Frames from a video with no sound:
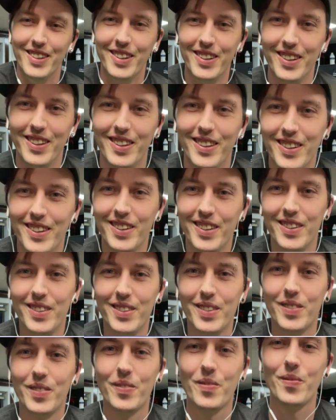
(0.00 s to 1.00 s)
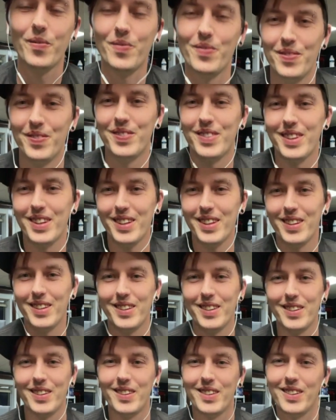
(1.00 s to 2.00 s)
was the Linkin Park fan club. I used to be
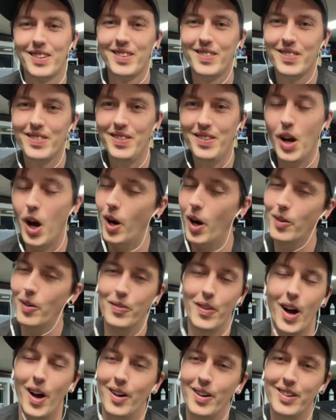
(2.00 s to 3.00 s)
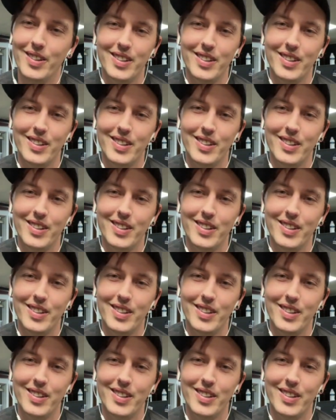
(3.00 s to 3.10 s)
a part of it, so I just... oh no,